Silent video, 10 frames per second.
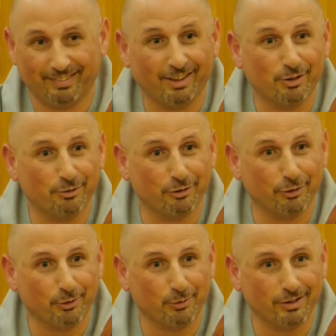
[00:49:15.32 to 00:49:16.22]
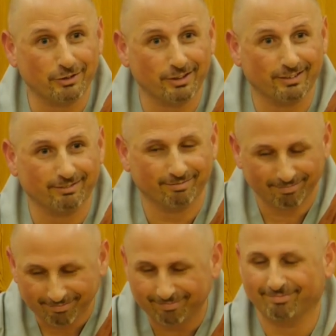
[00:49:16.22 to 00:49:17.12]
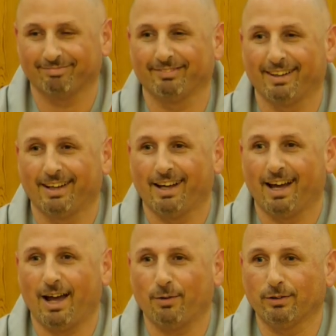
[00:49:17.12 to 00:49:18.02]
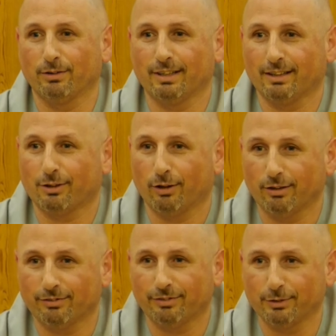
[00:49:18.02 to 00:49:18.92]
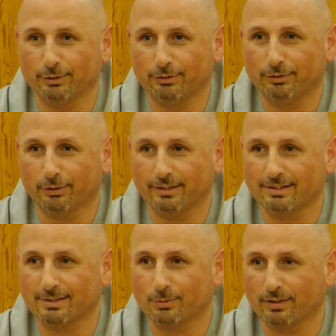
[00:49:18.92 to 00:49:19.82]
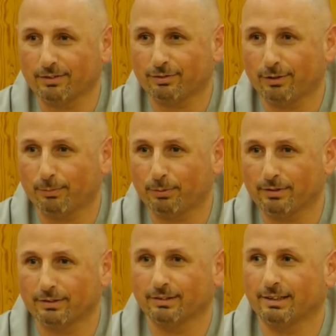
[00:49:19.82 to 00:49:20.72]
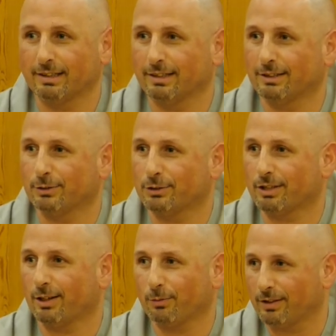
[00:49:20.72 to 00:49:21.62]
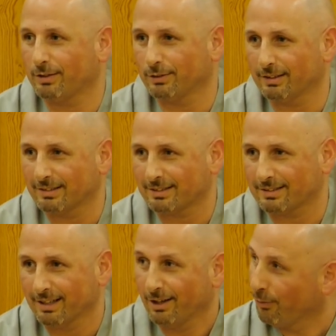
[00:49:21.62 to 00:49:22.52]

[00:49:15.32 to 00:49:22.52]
Thank you for your question. I want to thank all of you for this wonderful opportunity to share with you this